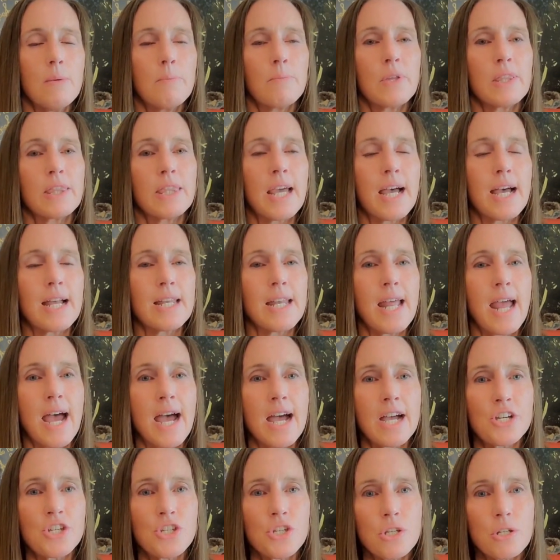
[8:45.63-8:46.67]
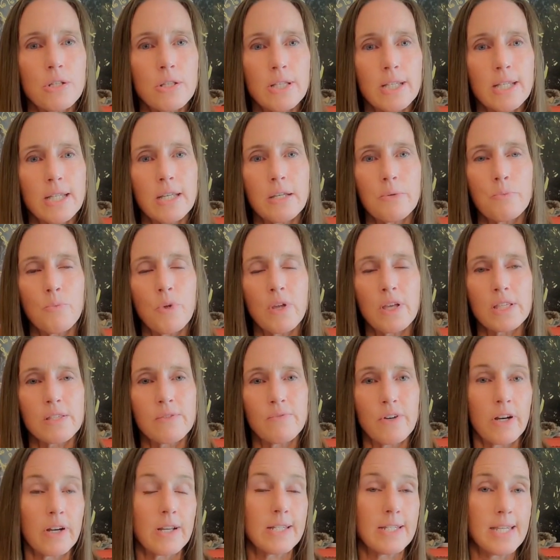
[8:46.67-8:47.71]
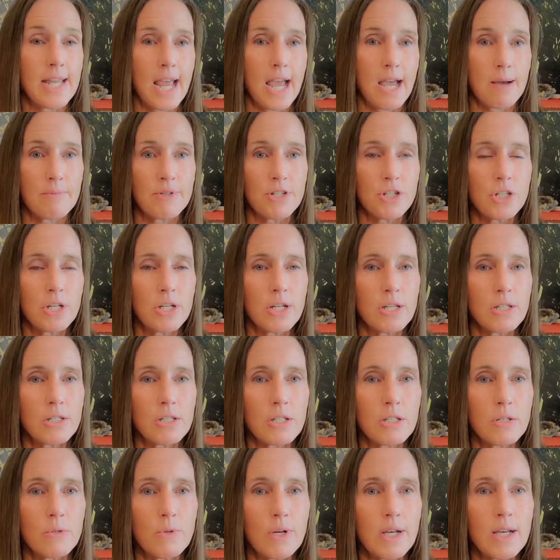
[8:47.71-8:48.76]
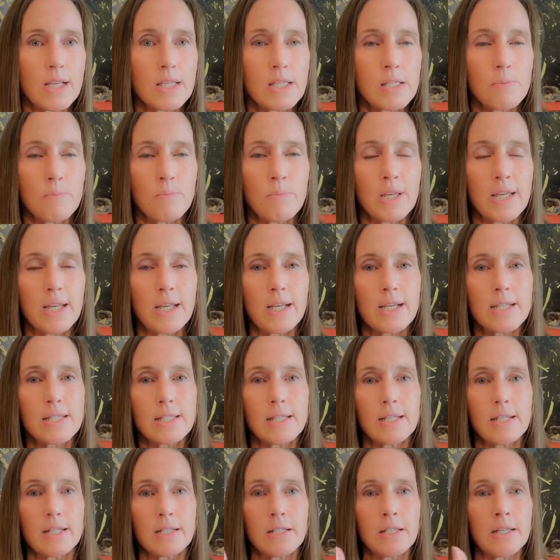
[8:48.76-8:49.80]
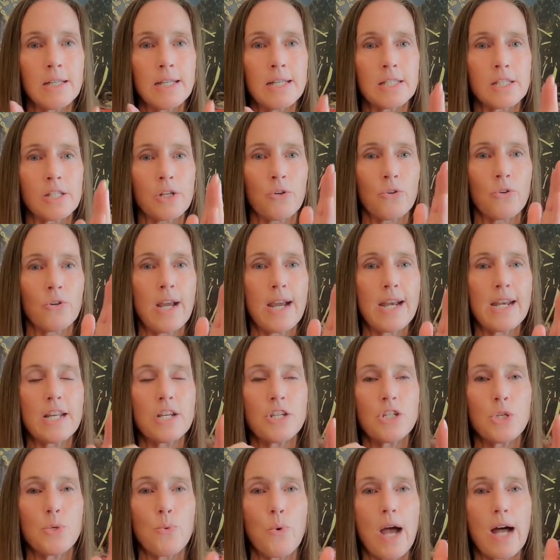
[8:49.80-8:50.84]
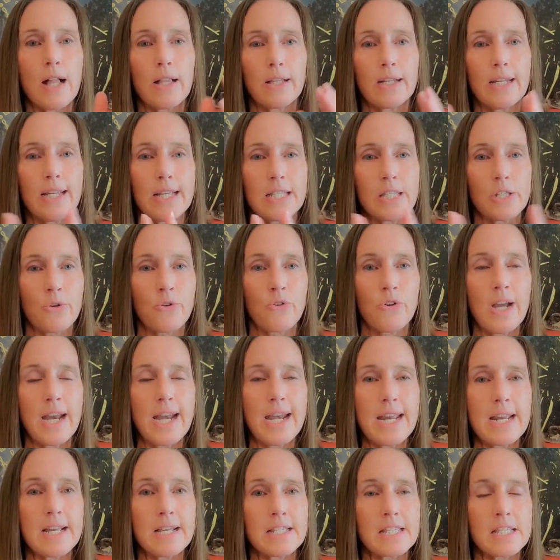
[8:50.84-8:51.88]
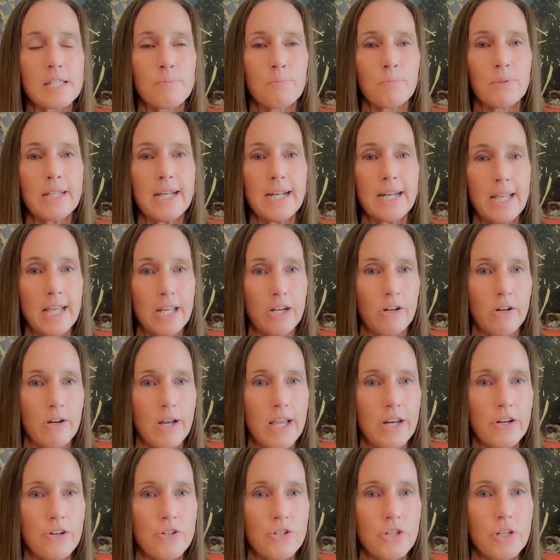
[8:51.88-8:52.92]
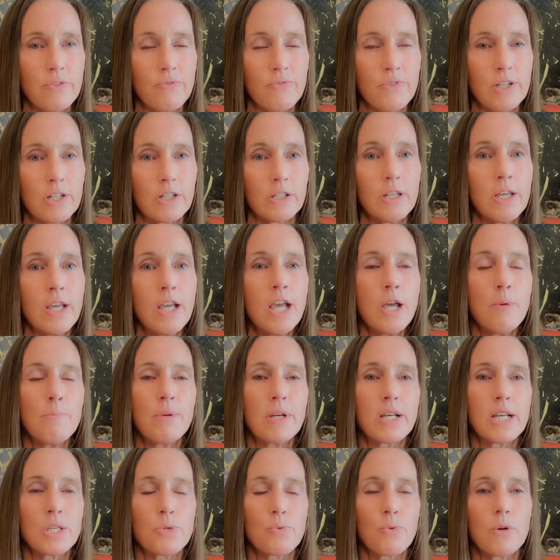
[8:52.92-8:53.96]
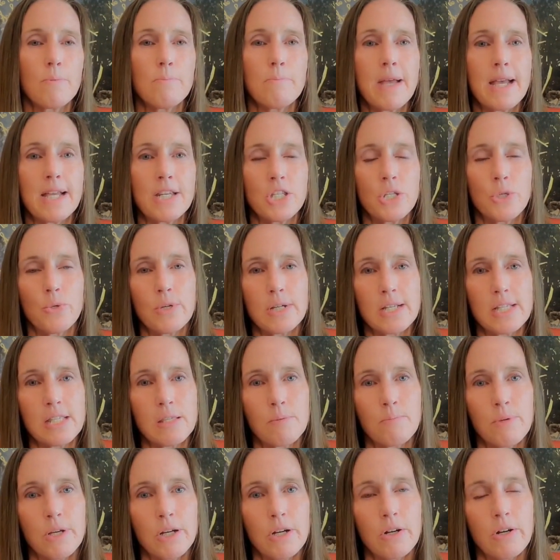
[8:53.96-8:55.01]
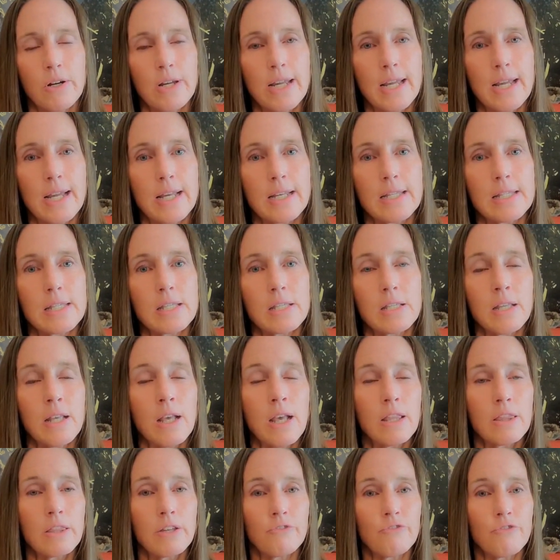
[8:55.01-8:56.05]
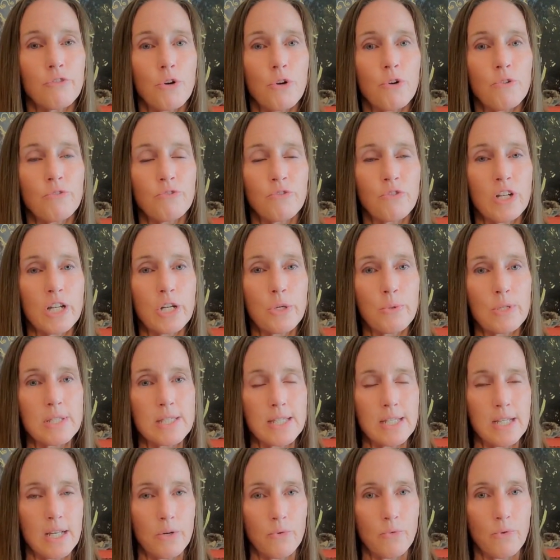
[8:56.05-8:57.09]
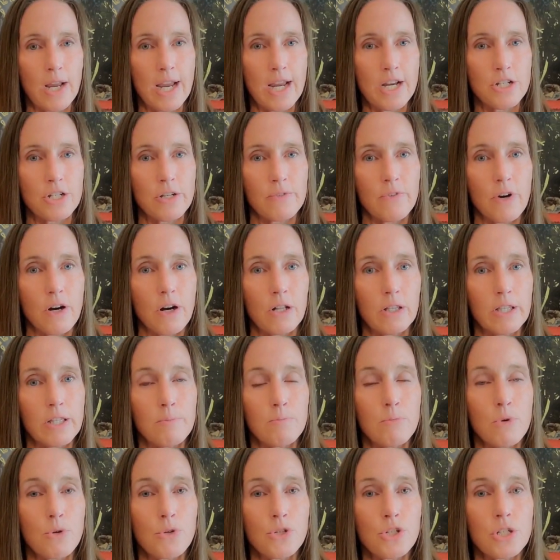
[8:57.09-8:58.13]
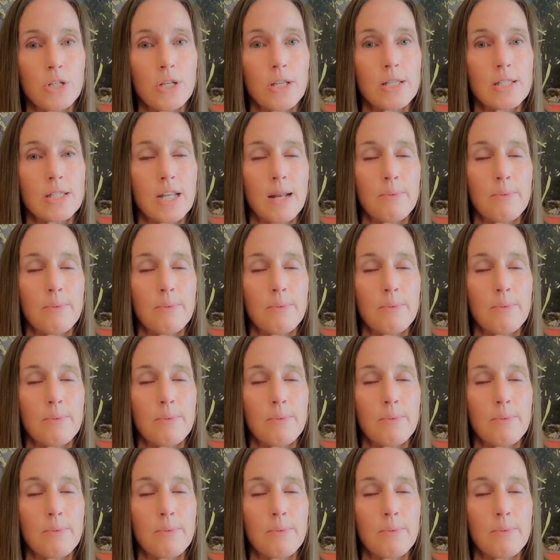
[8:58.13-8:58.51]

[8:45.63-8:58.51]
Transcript: But that actually is very damaging to us, because it's creating duality. It's creating a split in our energy field, because we're meant to experience the full frequency and range of all emotions.